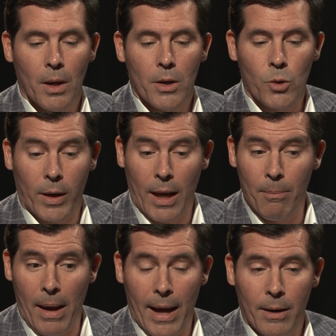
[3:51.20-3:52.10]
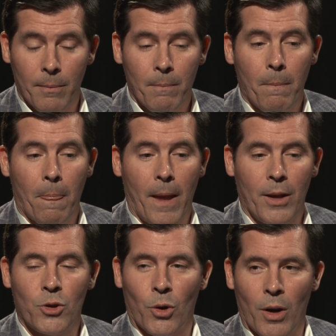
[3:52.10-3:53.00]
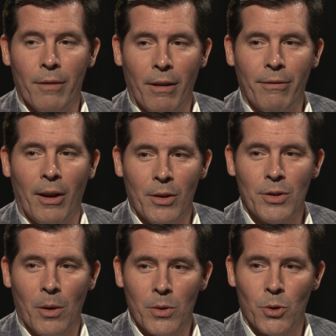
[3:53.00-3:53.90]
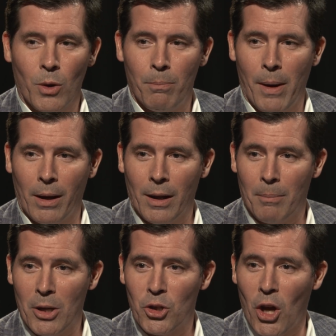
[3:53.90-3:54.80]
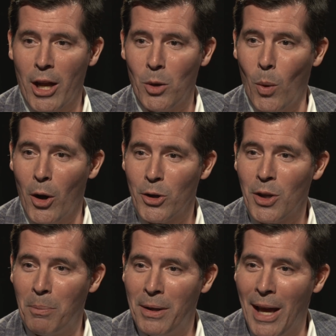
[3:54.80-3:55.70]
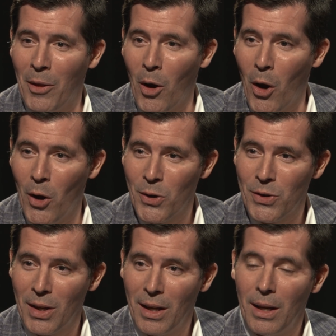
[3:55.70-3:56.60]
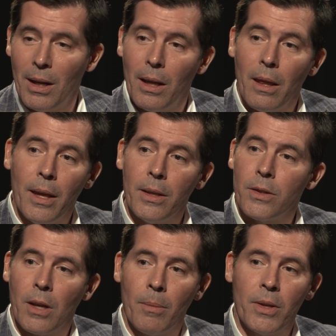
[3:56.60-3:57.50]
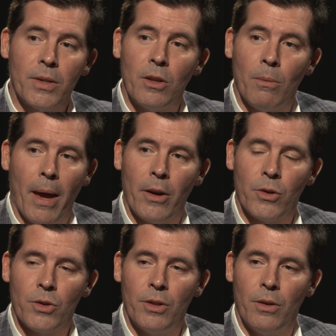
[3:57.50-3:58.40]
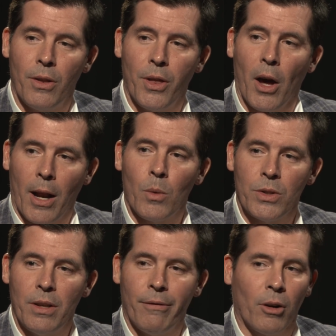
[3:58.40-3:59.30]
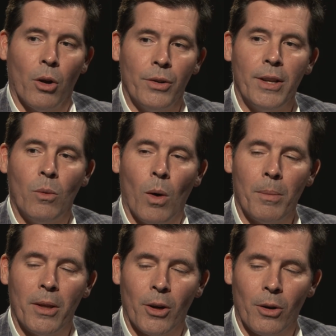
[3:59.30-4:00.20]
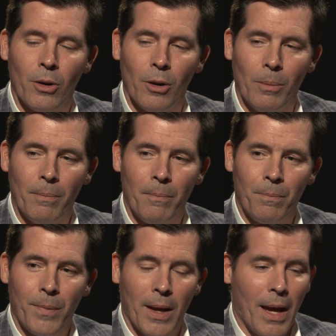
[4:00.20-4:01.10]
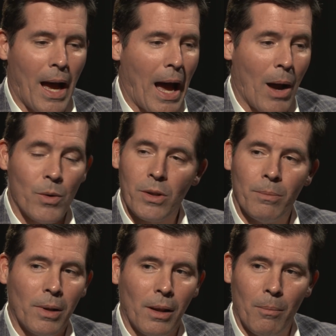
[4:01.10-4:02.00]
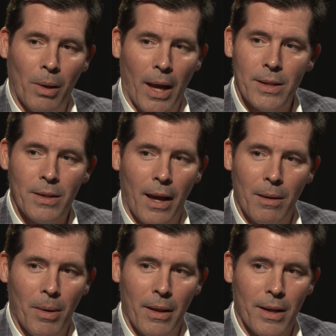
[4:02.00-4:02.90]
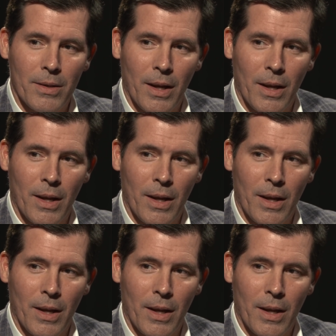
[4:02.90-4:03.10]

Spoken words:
So I came back, and sure enough, I found as I was sort of peddling my shoddy wares up and down the halls that some of the senior managers thought I was difficult and didn't want me in their group. I was completely blindsided by this.